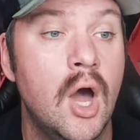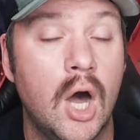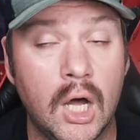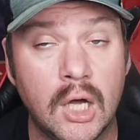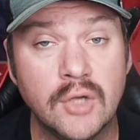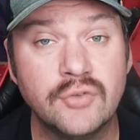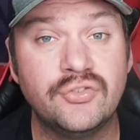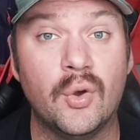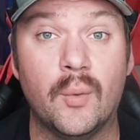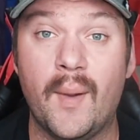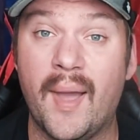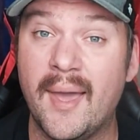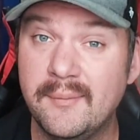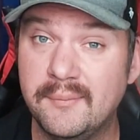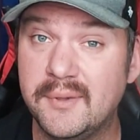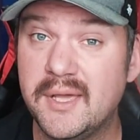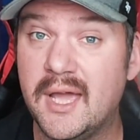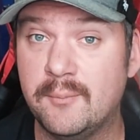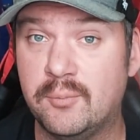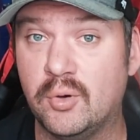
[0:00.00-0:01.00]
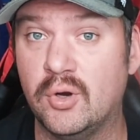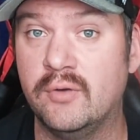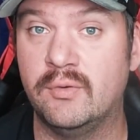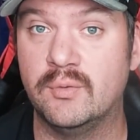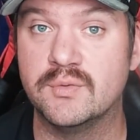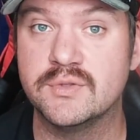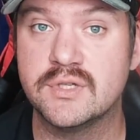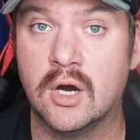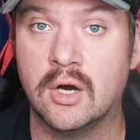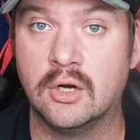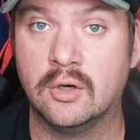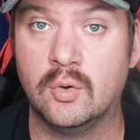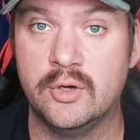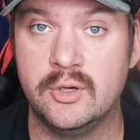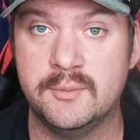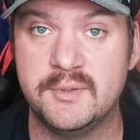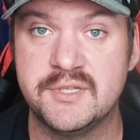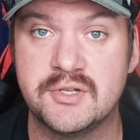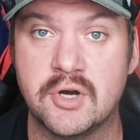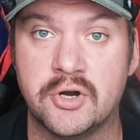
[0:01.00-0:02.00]
Also, N B A previews are going
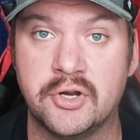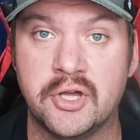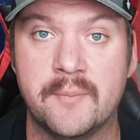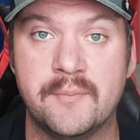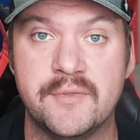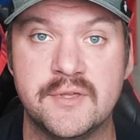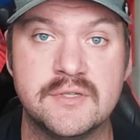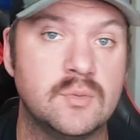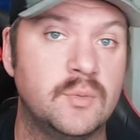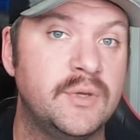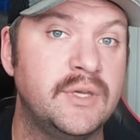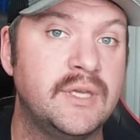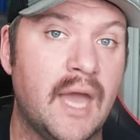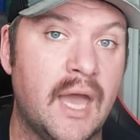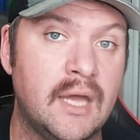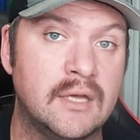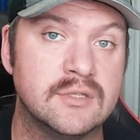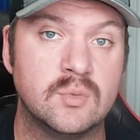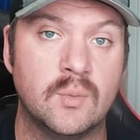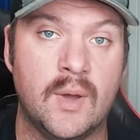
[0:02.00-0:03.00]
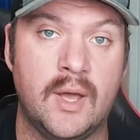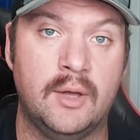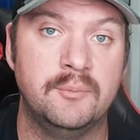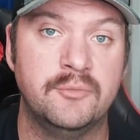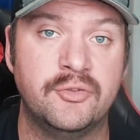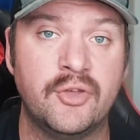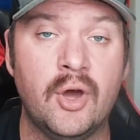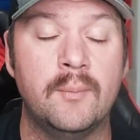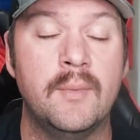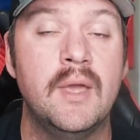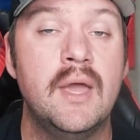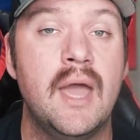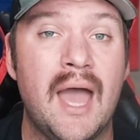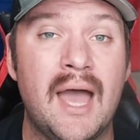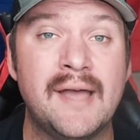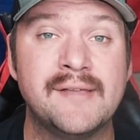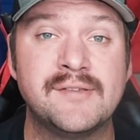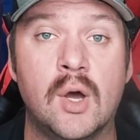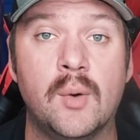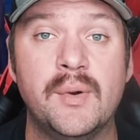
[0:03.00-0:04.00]
to be starting up this week as well. So,
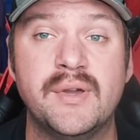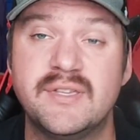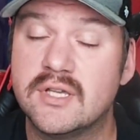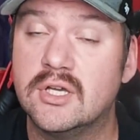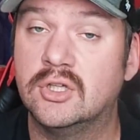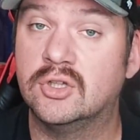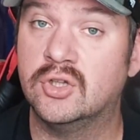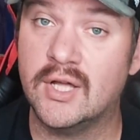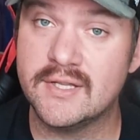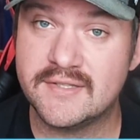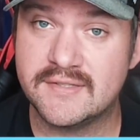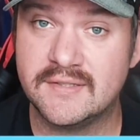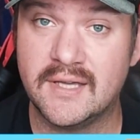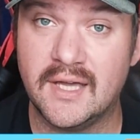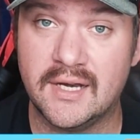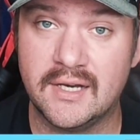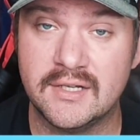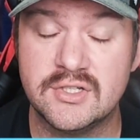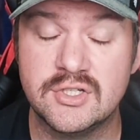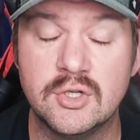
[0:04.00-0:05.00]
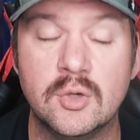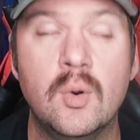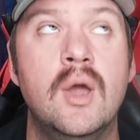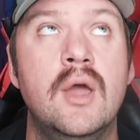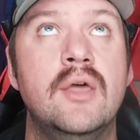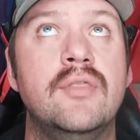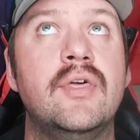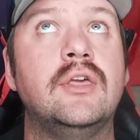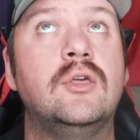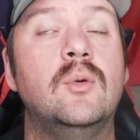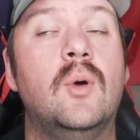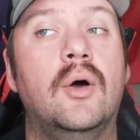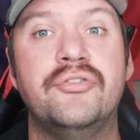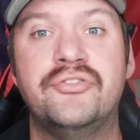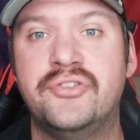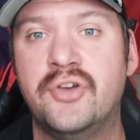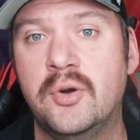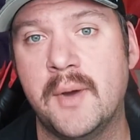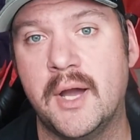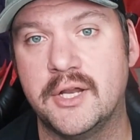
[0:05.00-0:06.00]
as always, lots to get into. Thank you all
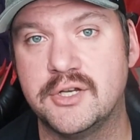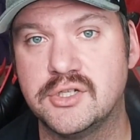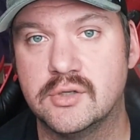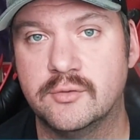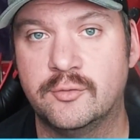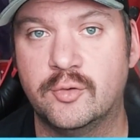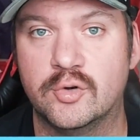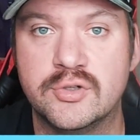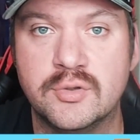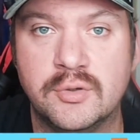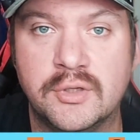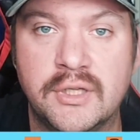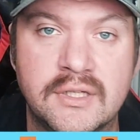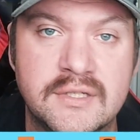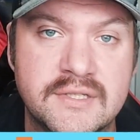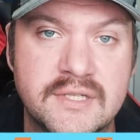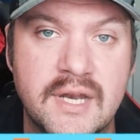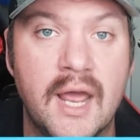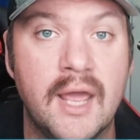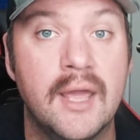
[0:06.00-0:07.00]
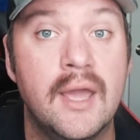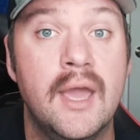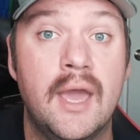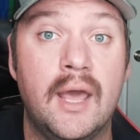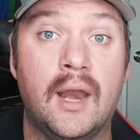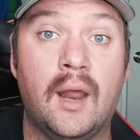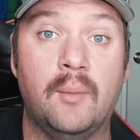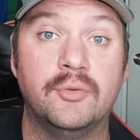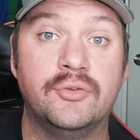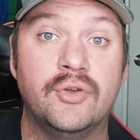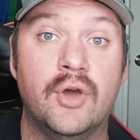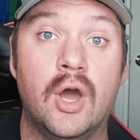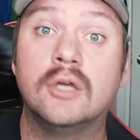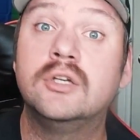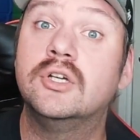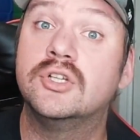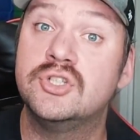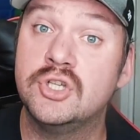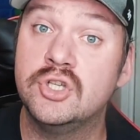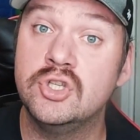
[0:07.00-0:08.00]
so much for tuning in today, and I will
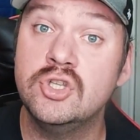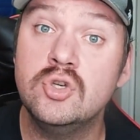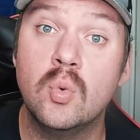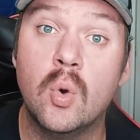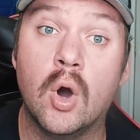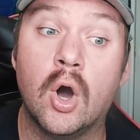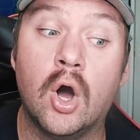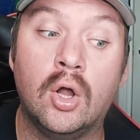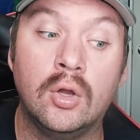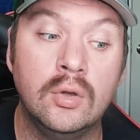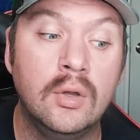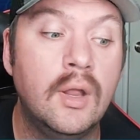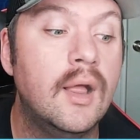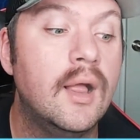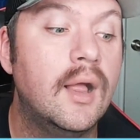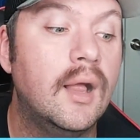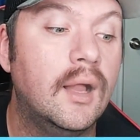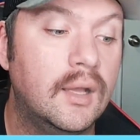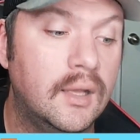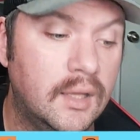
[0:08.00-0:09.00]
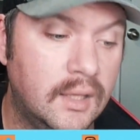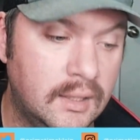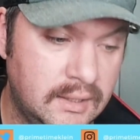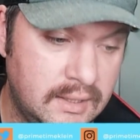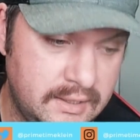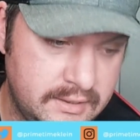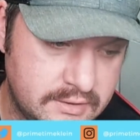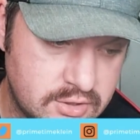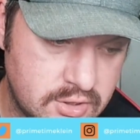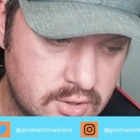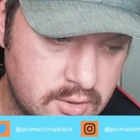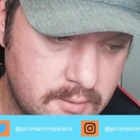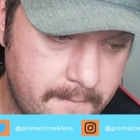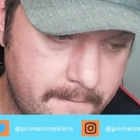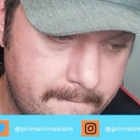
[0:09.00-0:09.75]
talk to you all later.